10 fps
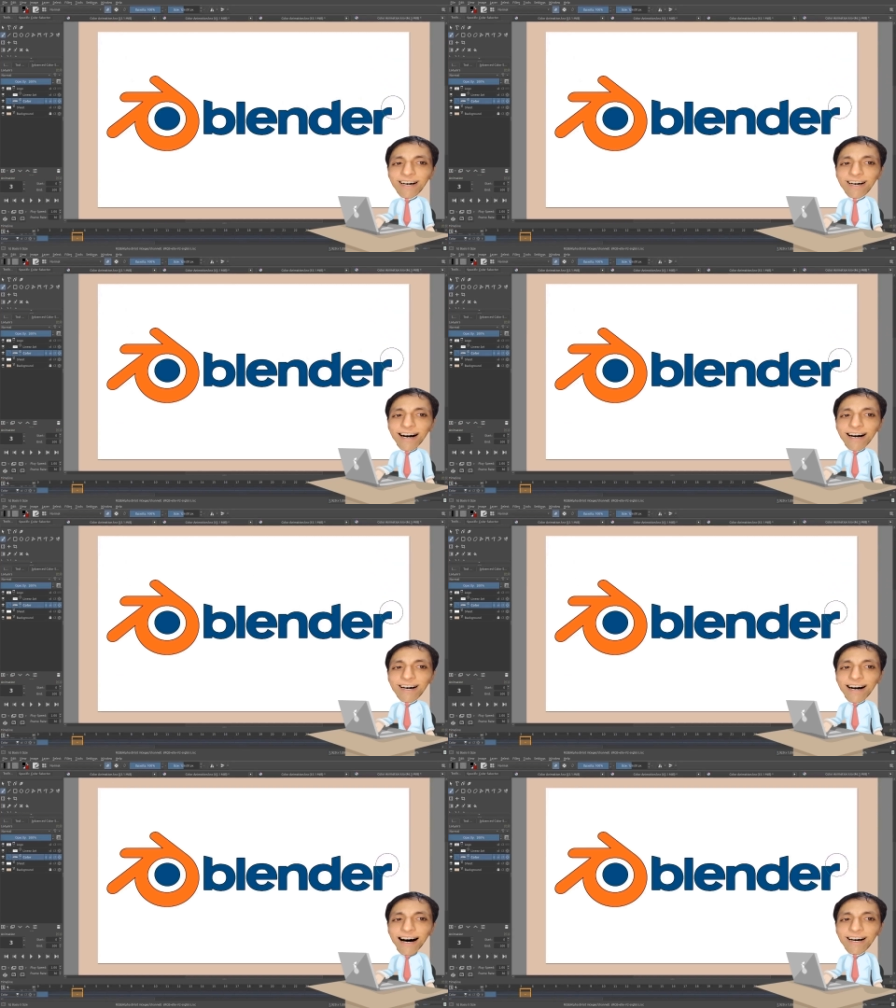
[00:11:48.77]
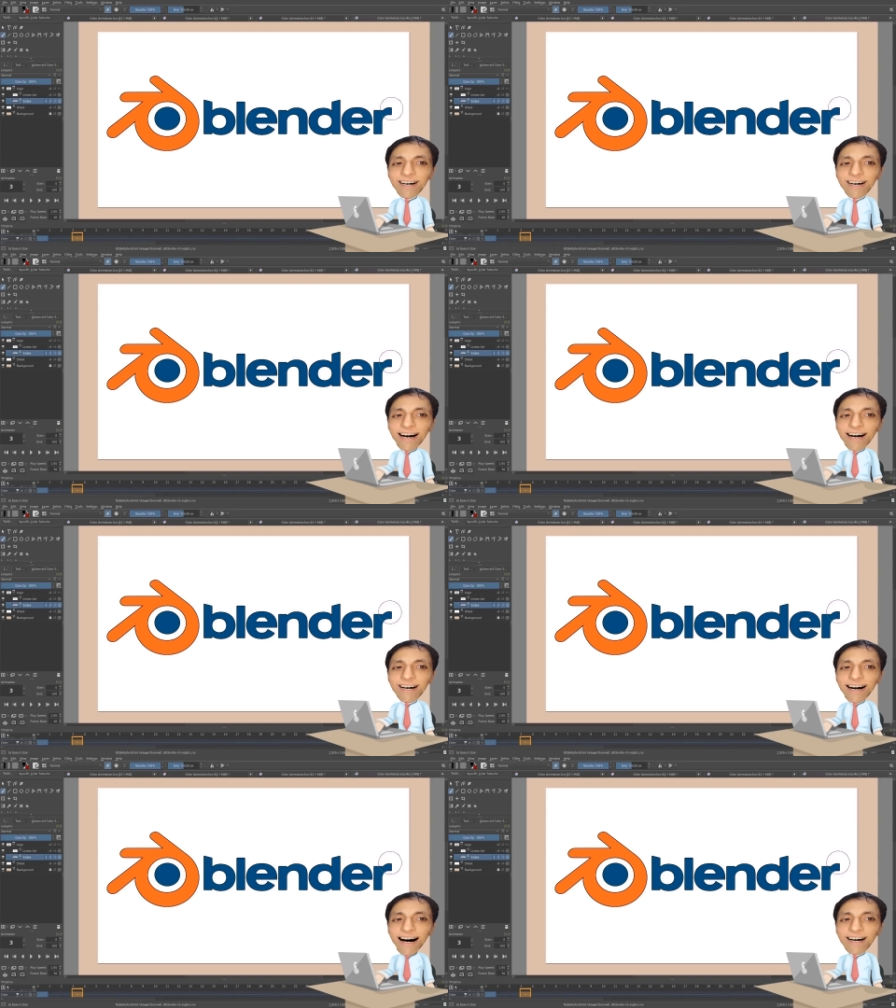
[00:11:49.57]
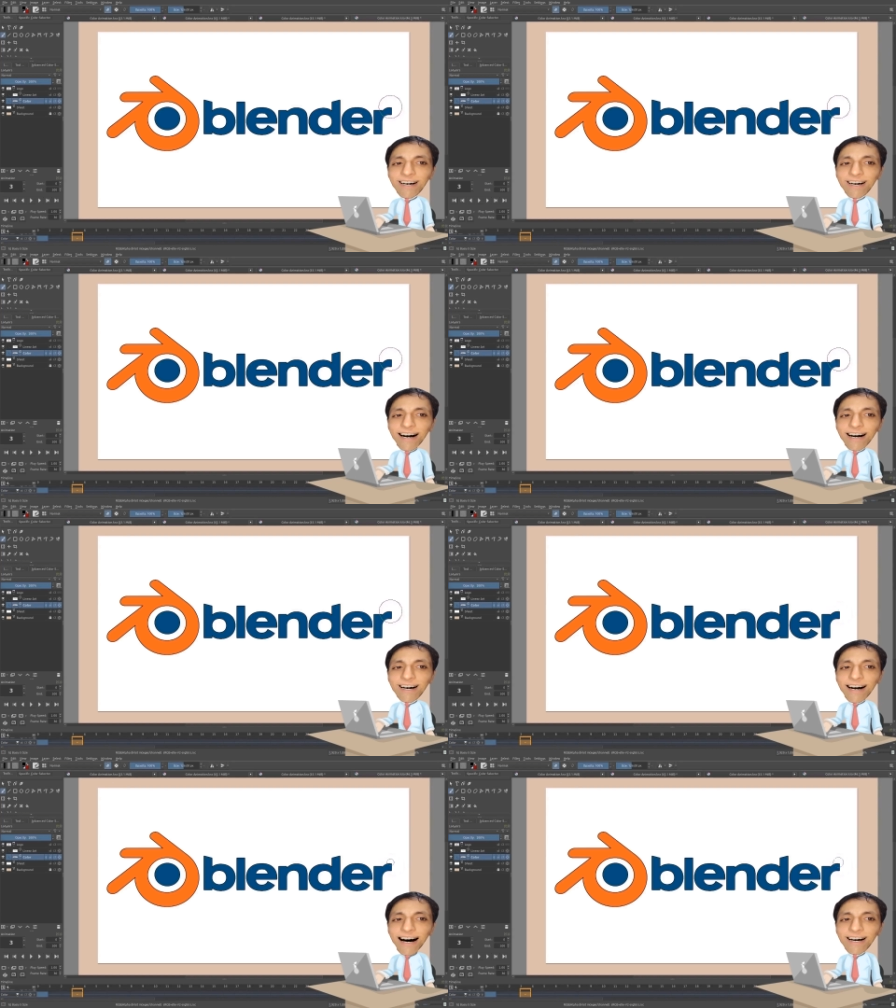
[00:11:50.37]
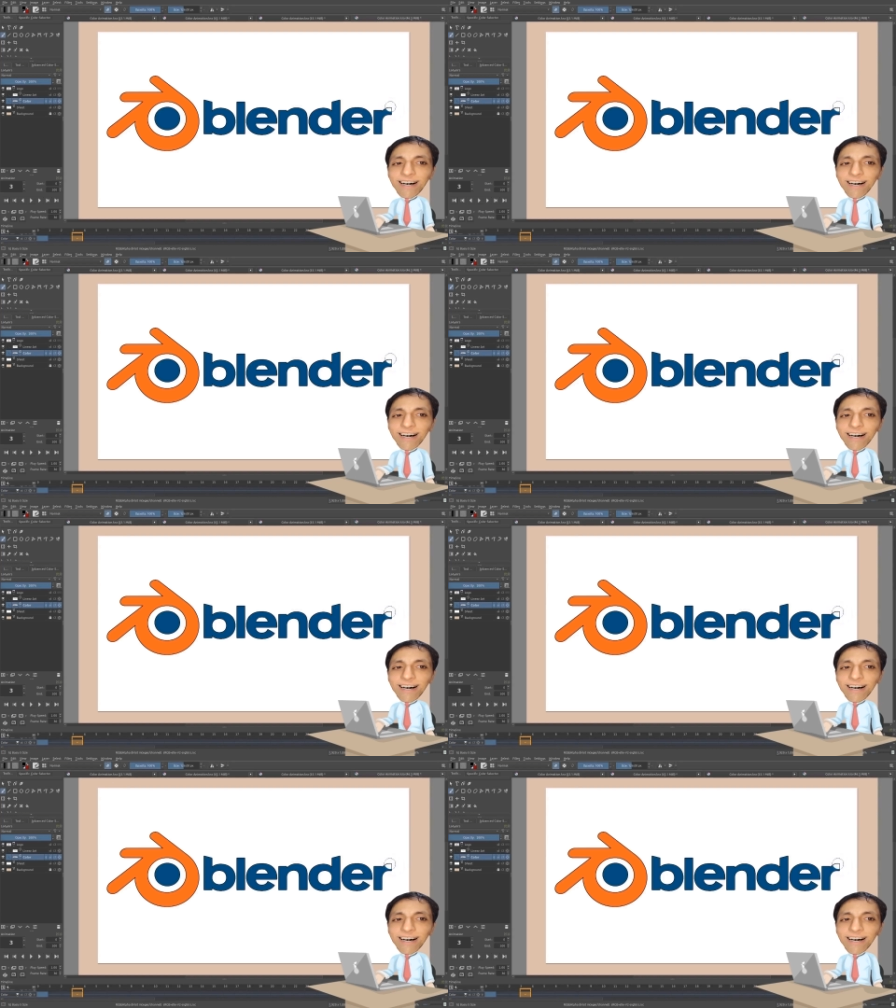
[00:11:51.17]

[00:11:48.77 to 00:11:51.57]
Gently apply some erases here.